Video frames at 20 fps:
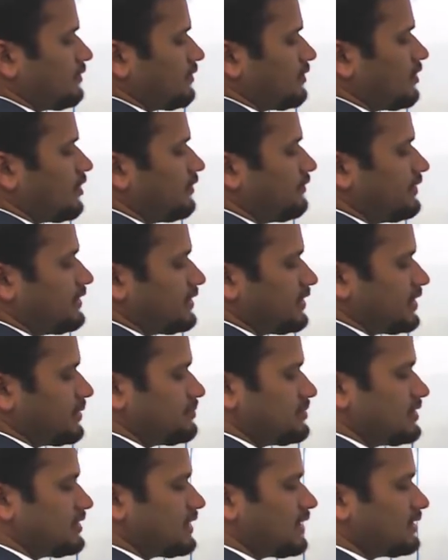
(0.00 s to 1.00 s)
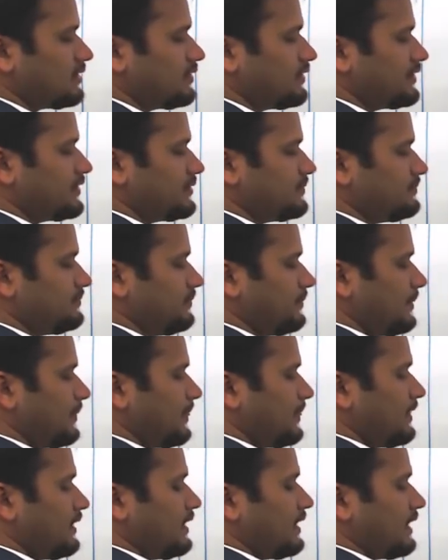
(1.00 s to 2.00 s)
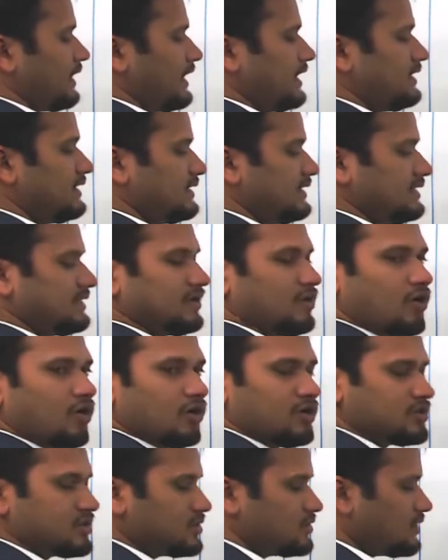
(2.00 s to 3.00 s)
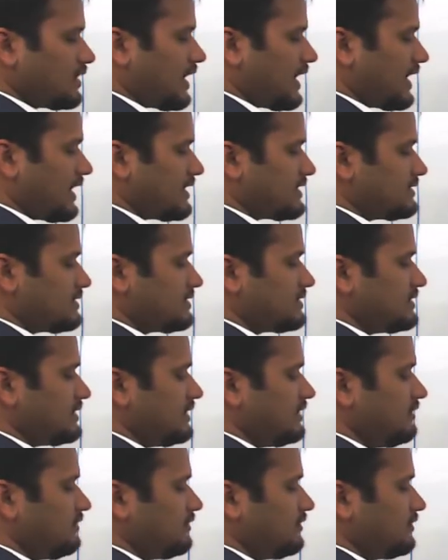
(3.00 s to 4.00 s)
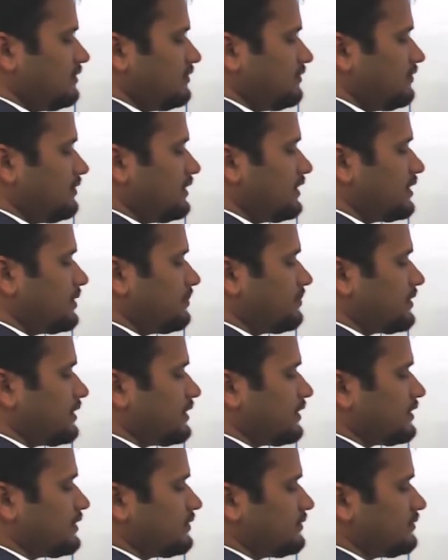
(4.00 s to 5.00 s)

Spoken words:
of encryption algorithm and it also has the fingerprint.